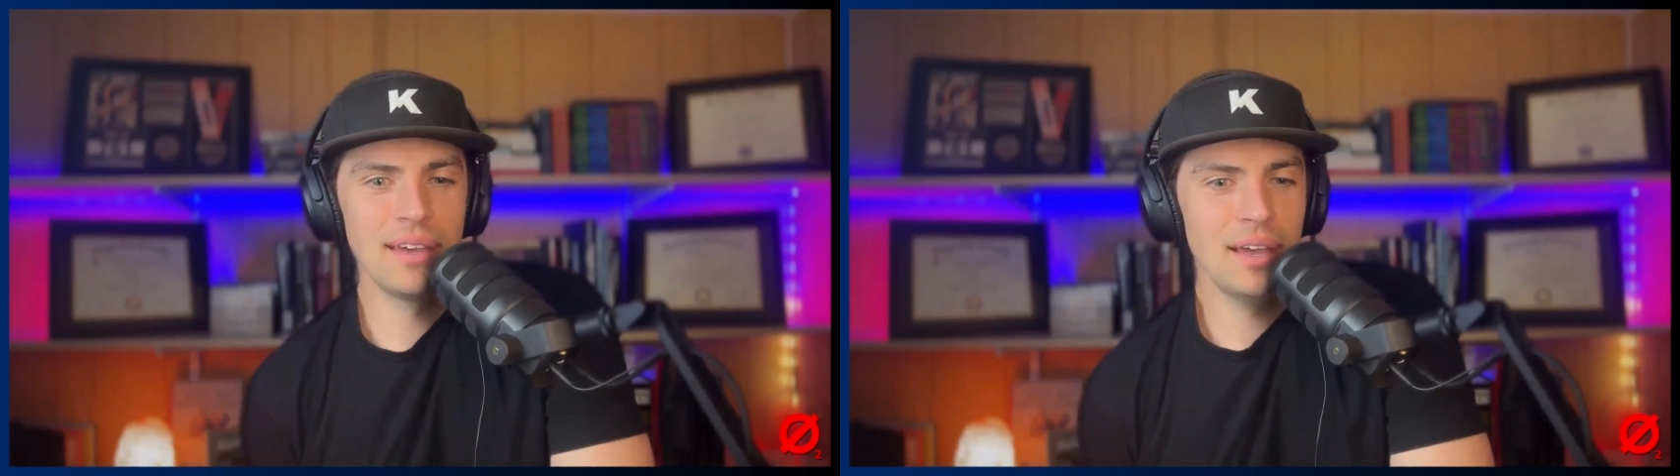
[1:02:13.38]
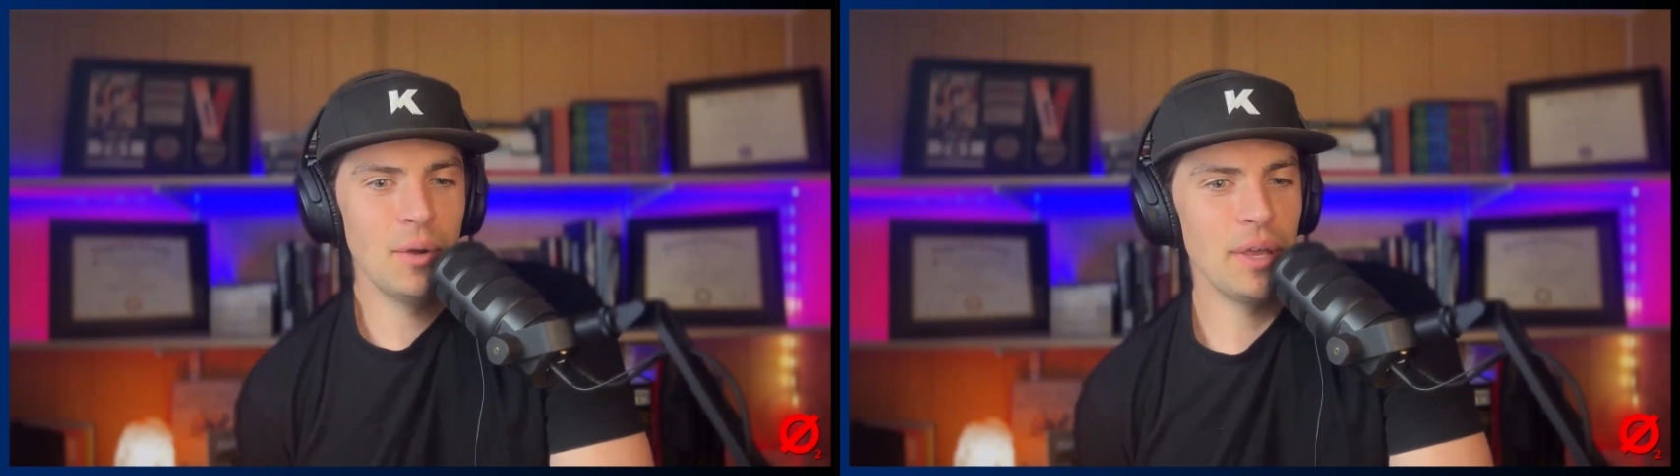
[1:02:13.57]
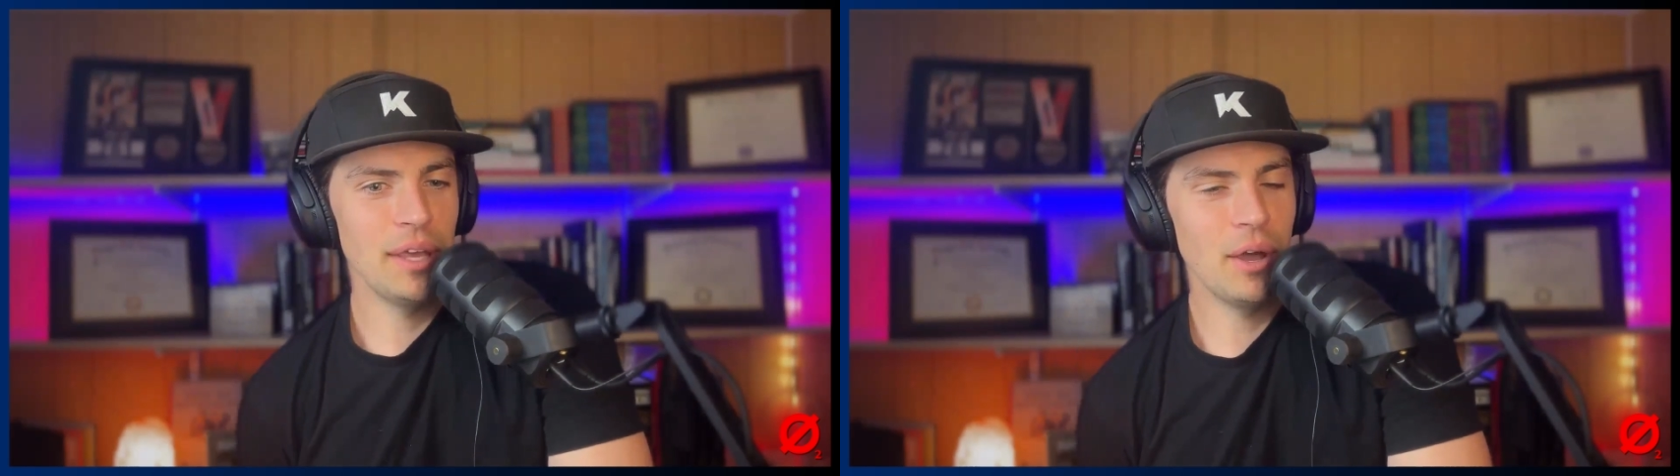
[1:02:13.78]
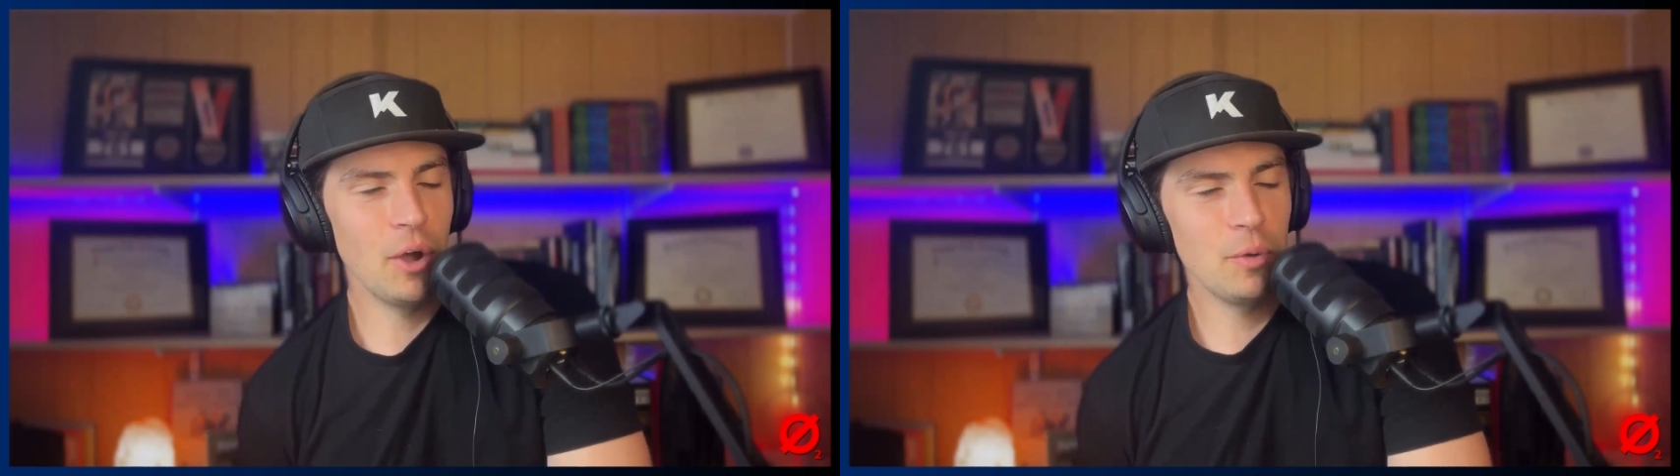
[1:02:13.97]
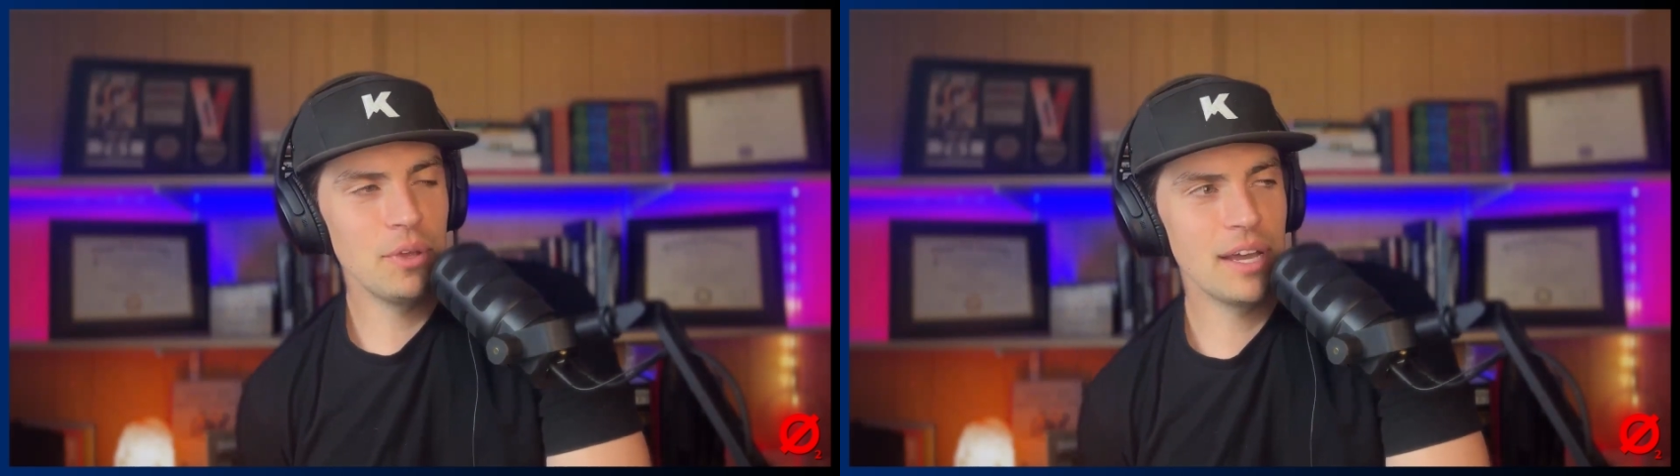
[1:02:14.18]
We
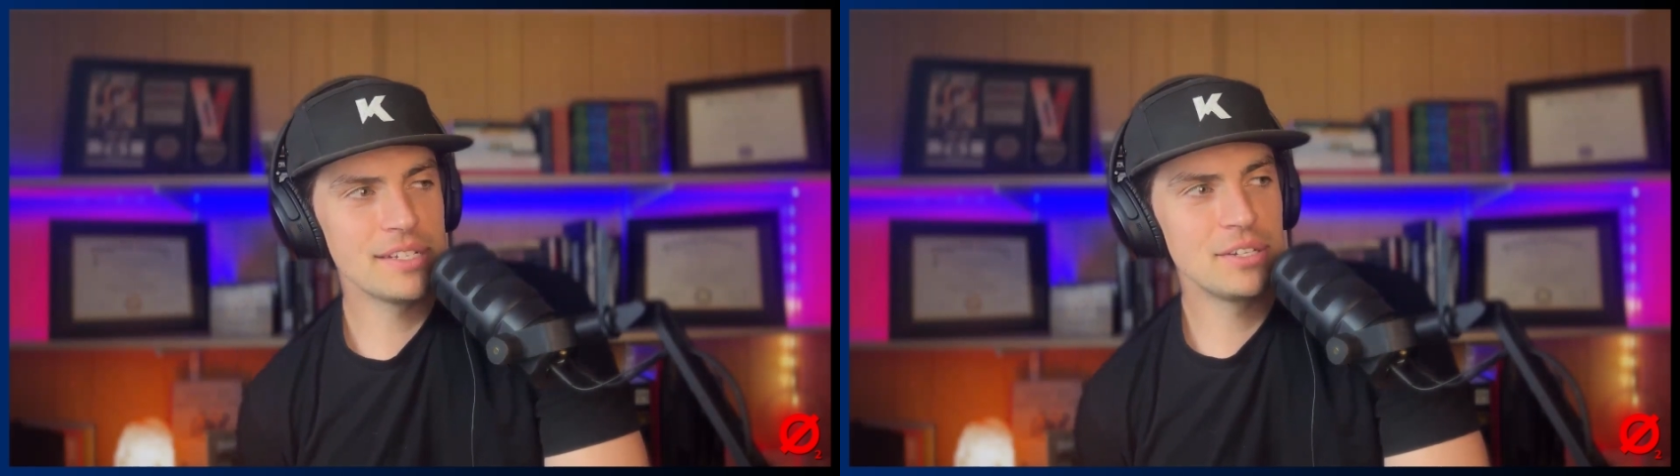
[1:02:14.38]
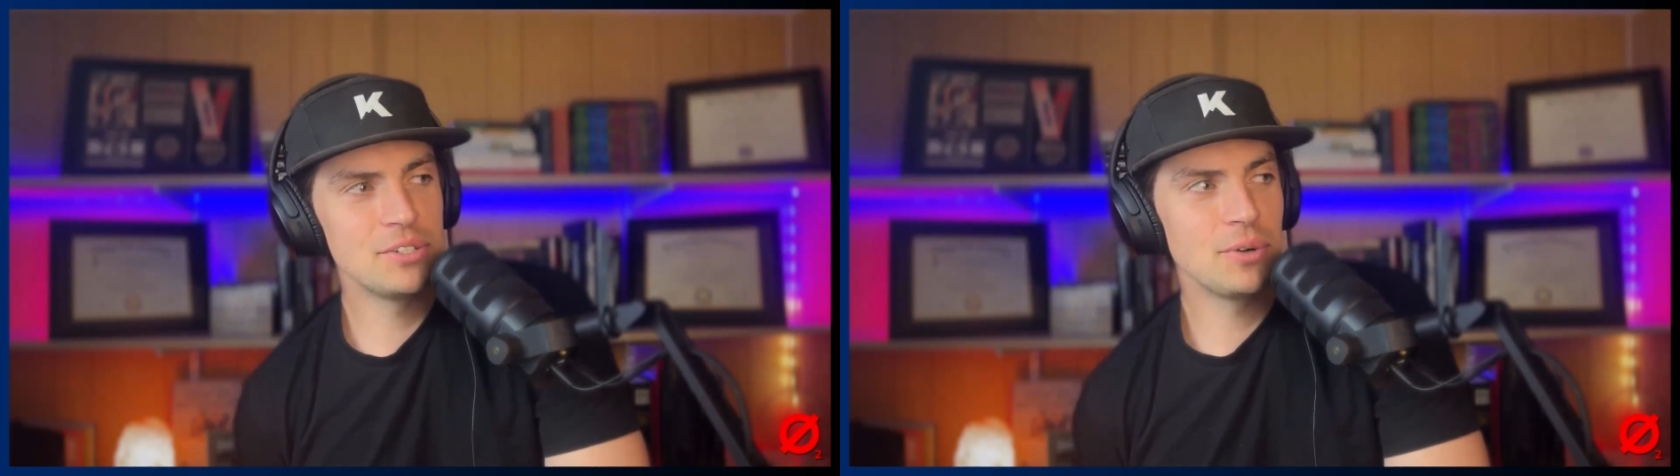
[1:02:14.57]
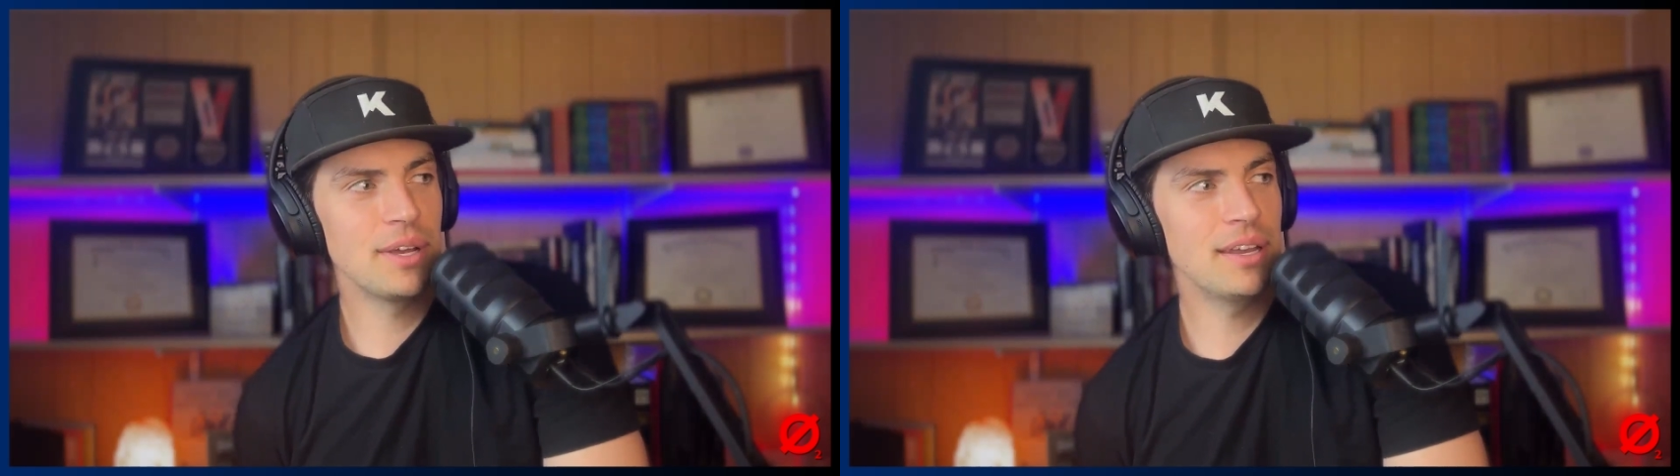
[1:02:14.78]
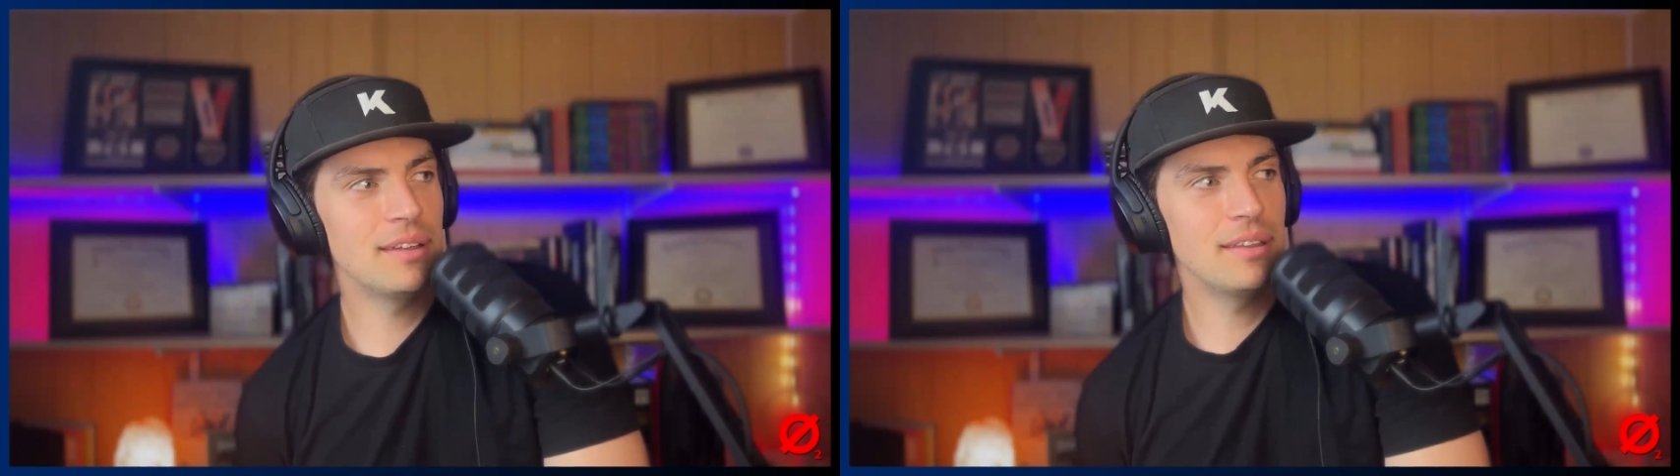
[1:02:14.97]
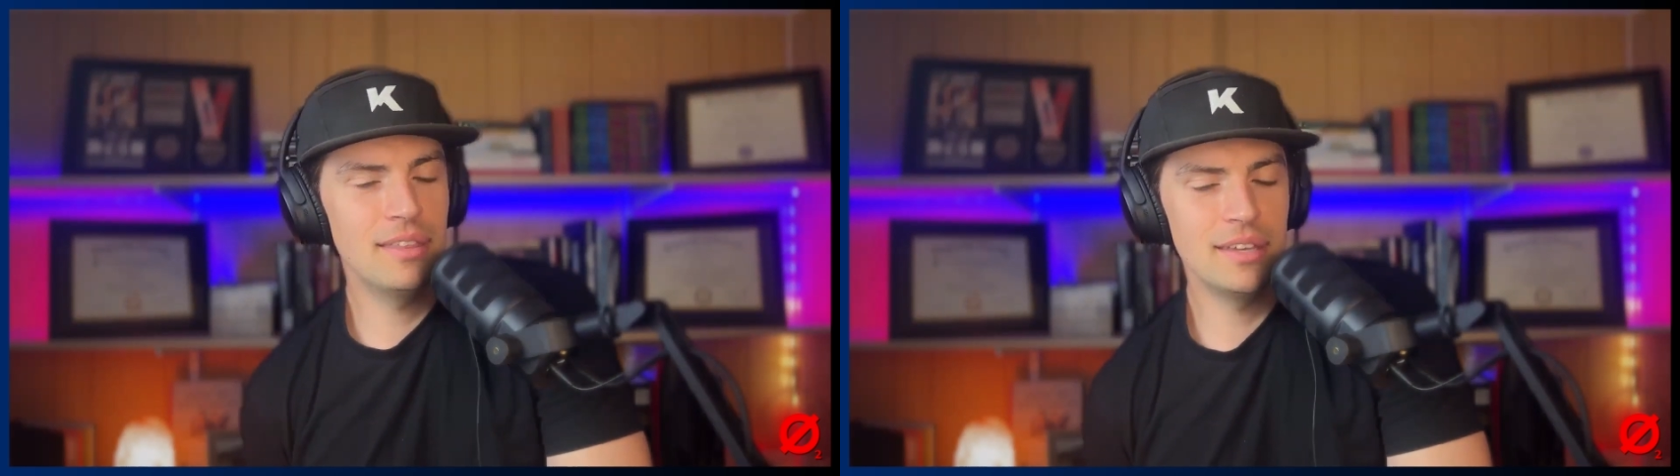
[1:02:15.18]
hope you guys enjoyed
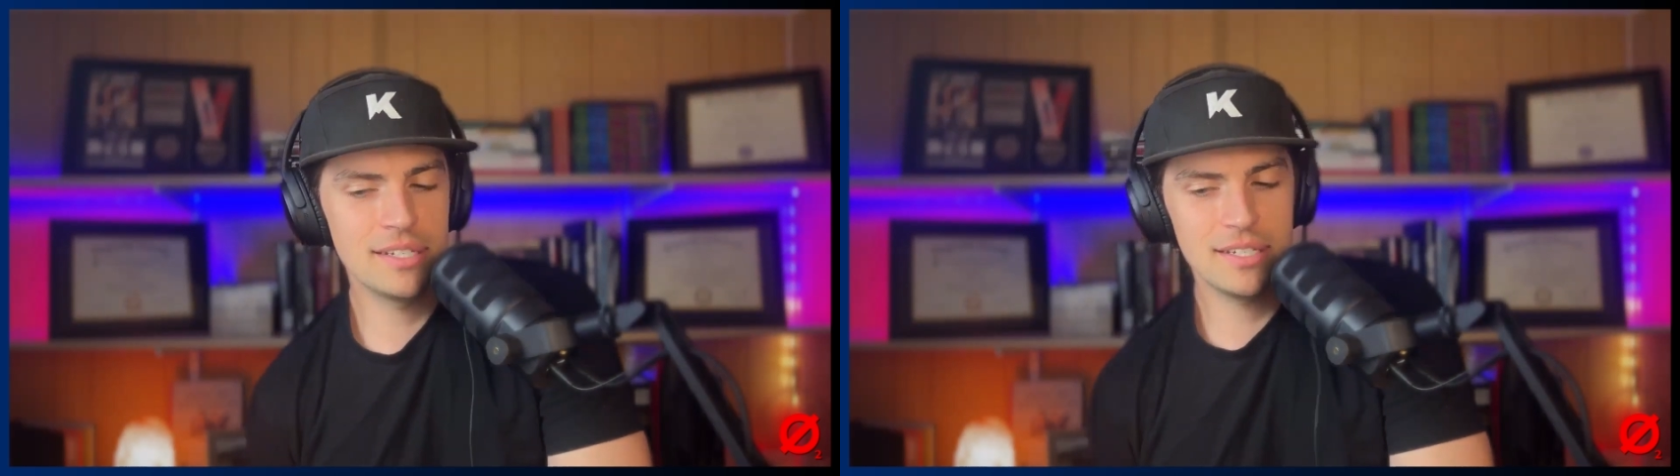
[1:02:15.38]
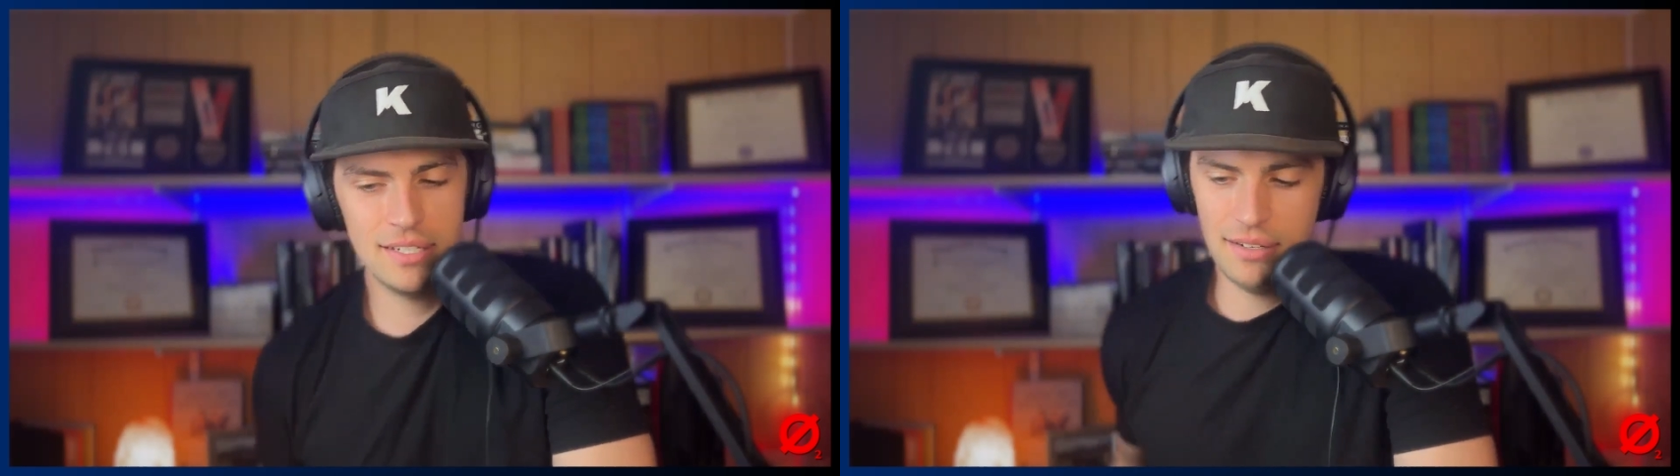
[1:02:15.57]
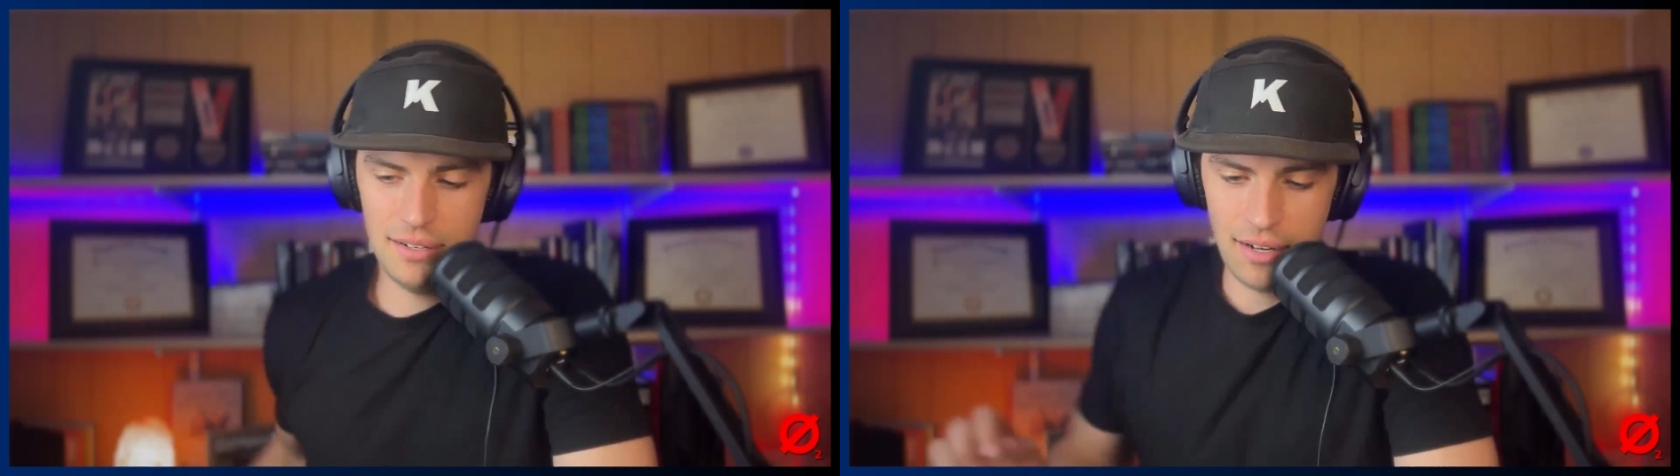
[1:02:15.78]
this